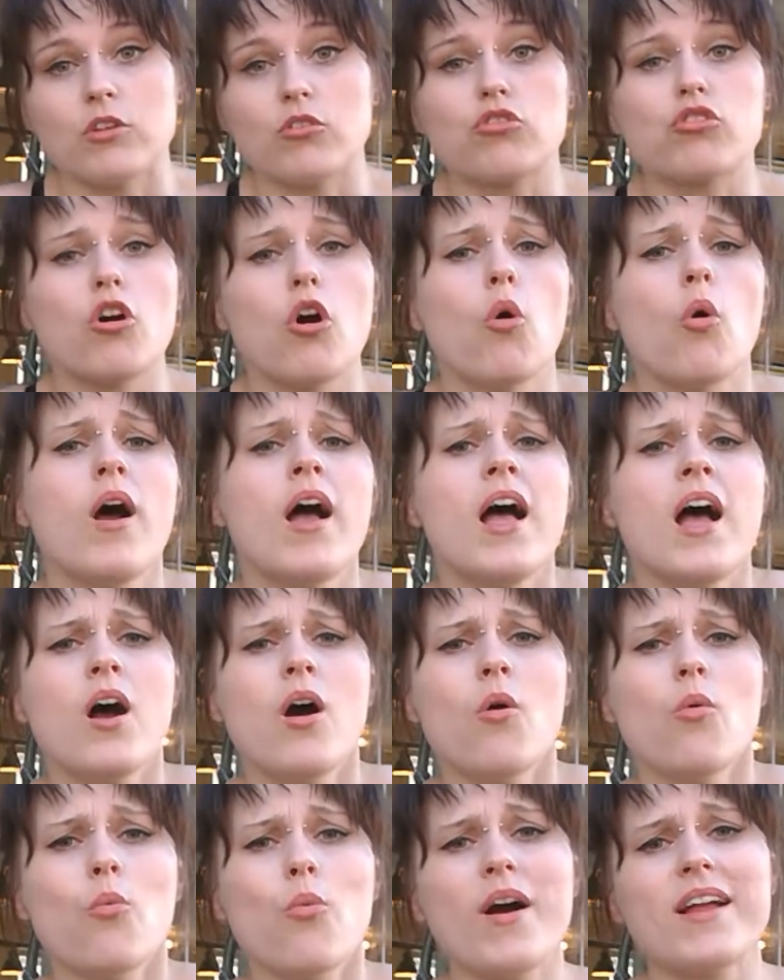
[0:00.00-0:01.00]
So
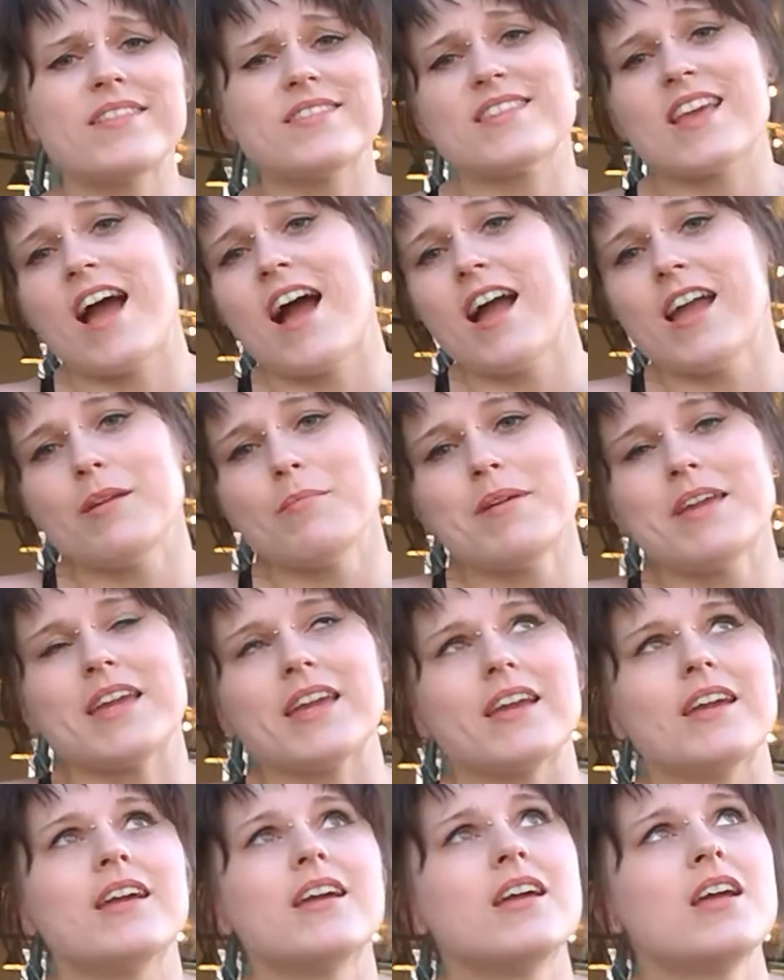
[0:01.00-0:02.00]
what timing,